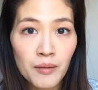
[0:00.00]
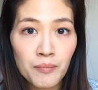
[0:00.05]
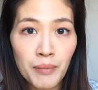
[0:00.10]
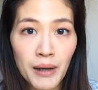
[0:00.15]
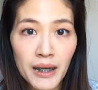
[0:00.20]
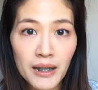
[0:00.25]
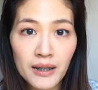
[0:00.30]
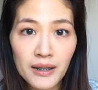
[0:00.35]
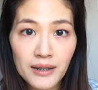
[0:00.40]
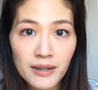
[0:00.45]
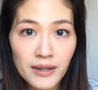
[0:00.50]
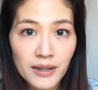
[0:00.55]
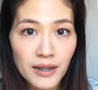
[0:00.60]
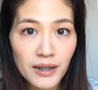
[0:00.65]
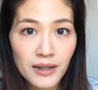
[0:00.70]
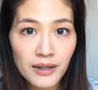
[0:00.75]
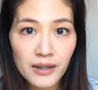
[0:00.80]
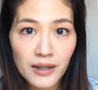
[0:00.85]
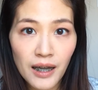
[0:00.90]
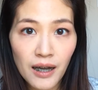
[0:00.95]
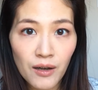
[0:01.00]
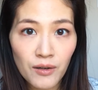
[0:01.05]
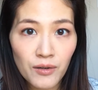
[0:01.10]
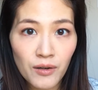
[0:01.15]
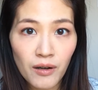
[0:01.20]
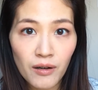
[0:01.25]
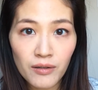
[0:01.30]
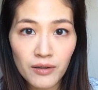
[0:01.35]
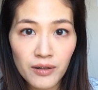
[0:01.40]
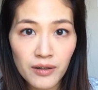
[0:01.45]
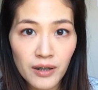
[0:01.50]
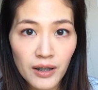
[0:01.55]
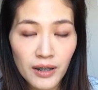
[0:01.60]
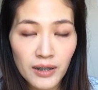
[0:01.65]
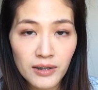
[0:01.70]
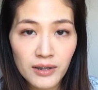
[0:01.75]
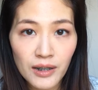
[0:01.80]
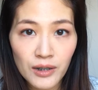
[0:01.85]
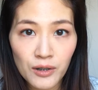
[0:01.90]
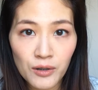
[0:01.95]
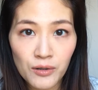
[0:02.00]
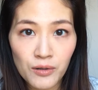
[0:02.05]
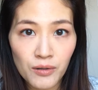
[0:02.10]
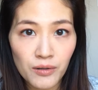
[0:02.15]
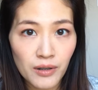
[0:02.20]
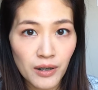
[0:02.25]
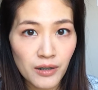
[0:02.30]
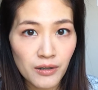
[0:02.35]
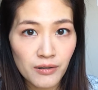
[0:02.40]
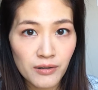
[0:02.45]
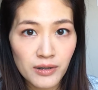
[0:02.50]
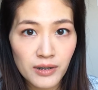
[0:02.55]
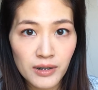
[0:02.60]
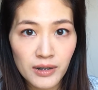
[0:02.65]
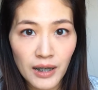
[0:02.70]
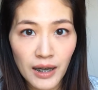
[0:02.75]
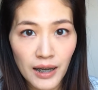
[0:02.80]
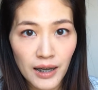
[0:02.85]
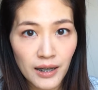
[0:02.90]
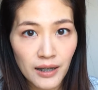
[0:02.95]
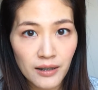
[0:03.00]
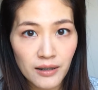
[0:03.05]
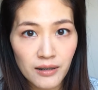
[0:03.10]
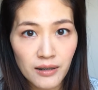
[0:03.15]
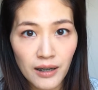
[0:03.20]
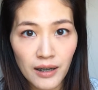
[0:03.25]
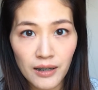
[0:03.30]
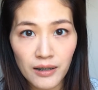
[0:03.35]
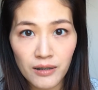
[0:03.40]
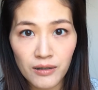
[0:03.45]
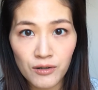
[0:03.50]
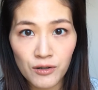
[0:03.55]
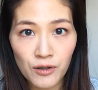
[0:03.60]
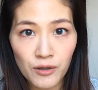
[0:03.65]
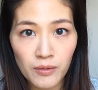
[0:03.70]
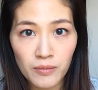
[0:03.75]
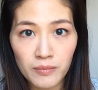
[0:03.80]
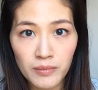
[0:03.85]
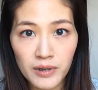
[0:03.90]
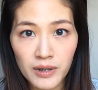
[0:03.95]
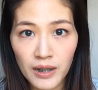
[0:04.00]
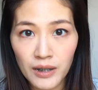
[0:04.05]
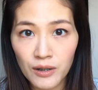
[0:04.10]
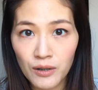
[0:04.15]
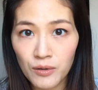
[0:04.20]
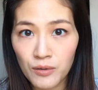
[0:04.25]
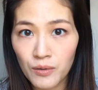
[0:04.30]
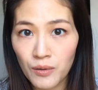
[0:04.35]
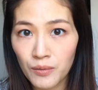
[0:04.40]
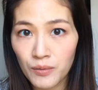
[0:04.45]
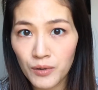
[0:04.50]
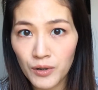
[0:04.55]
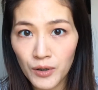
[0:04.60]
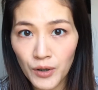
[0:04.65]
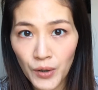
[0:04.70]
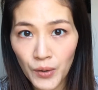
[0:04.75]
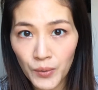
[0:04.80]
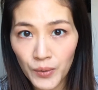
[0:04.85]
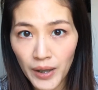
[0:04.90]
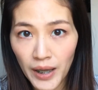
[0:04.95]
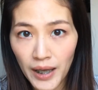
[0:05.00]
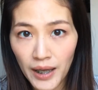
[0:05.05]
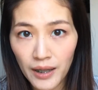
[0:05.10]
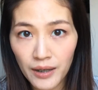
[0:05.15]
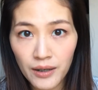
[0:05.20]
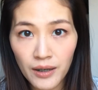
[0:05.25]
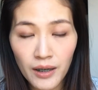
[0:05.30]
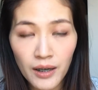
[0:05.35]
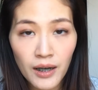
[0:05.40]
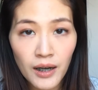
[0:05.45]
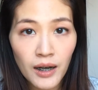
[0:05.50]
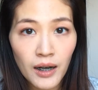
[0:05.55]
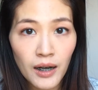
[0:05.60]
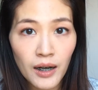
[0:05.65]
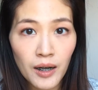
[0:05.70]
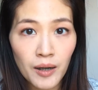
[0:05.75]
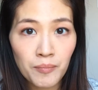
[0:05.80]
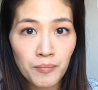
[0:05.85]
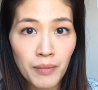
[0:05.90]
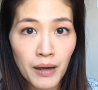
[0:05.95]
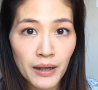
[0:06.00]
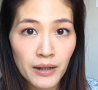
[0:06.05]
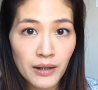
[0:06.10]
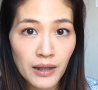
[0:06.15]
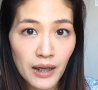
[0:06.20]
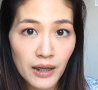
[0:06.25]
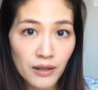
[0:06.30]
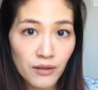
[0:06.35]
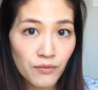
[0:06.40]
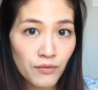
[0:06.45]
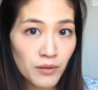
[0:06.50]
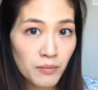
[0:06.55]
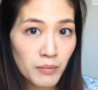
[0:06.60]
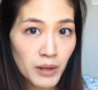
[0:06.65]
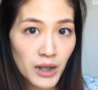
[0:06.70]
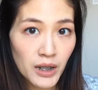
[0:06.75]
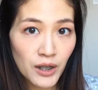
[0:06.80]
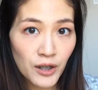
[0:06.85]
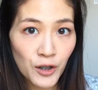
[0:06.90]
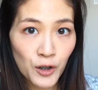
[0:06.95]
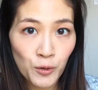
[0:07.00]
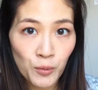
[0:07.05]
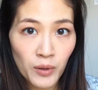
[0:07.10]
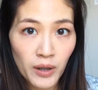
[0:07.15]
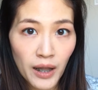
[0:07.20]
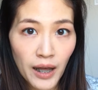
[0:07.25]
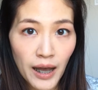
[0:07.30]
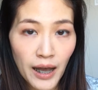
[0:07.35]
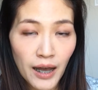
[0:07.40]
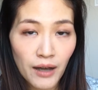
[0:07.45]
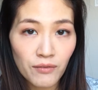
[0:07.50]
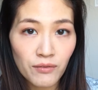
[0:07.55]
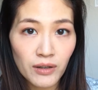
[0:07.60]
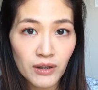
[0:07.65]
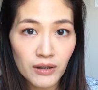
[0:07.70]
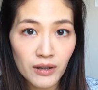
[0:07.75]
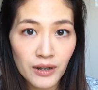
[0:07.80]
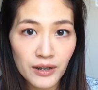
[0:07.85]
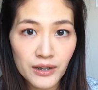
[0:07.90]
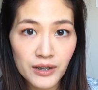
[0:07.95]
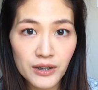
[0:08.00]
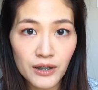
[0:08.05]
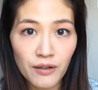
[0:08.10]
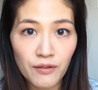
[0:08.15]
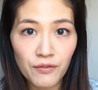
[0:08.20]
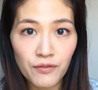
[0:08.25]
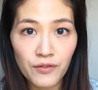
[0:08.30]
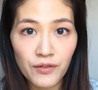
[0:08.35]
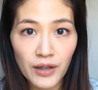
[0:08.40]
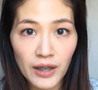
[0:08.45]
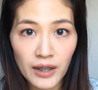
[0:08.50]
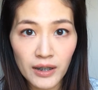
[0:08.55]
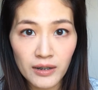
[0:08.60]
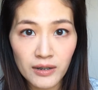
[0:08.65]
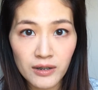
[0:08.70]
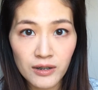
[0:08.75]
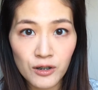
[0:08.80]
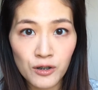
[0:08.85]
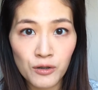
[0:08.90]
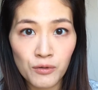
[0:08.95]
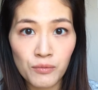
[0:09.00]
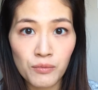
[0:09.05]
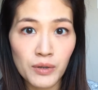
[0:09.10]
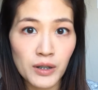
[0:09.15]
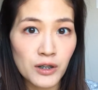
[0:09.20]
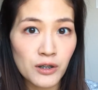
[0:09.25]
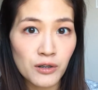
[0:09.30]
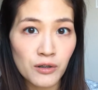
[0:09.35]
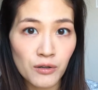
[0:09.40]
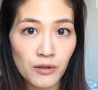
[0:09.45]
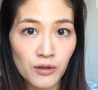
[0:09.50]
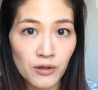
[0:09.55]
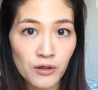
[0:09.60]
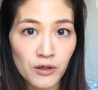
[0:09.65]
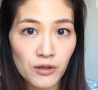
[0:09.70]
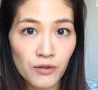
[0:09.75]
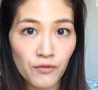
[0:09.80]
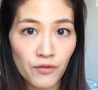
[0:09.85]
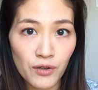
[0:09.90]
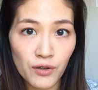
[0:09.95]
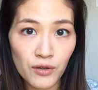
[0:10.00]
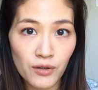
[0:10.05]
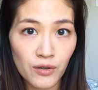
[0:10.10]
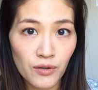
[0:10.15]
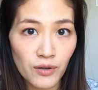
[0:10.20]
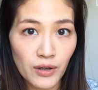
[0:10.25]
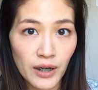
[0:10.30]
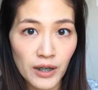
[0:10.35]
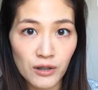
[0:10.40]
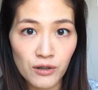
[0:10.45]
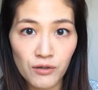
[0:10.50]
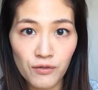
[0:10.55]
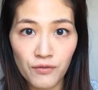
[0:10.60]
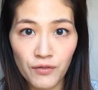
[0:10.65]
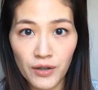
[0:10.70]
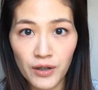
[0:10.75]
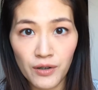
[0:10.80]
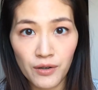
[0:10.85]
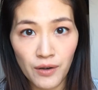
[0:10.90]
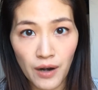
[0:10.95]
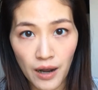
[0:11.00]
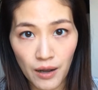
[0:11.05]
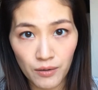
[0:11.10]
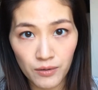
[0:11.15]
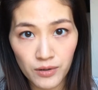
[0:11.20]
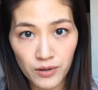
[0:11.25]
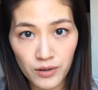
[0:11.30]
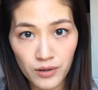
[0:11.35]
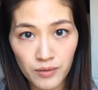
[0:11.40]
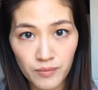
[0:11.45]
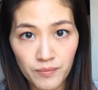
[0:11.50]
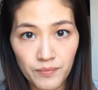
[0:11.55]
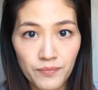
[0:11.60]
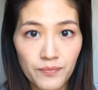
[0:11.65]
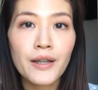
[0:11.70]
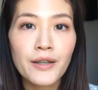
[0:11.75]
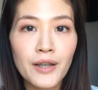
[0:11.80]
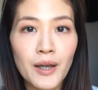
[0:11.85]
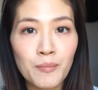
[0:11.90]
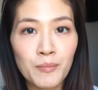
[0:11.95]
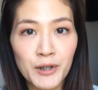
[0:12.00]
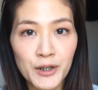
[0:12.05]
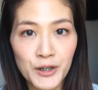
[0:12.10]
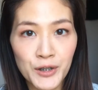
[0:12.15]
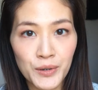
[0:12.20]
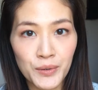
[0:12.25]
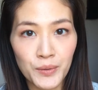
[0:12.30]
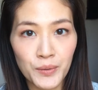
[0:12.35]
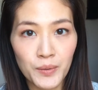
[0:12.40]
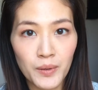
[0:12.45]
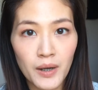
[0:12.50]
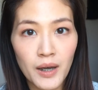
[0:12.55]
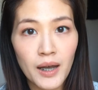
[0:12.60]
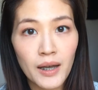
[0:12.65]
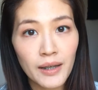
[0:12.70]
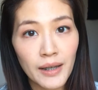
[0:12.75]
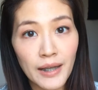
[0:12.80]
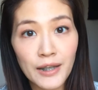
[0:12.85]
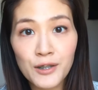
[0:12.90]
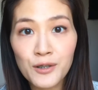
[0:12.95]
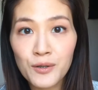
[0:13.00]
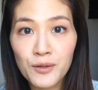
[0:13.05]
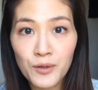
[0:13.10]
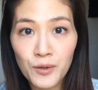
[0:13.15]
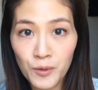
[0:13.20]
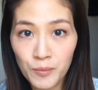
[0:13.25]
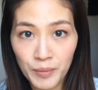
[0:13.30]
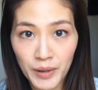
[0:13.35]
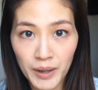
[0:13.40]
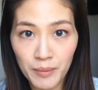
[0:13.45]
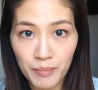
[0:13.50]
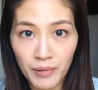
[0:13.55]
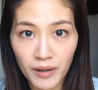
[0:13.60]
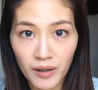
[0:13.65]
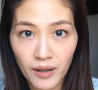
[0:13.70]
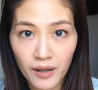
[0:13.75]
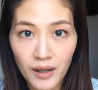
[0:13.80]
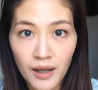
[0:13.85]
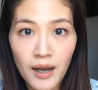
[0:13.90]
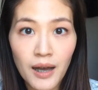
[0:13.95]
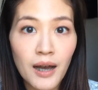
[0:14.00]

By listing down all the things that you don't understand and terms that you don't know yet, by the end of the meeting, you will have a list of things to research further and to figure out. Number two, get to know people.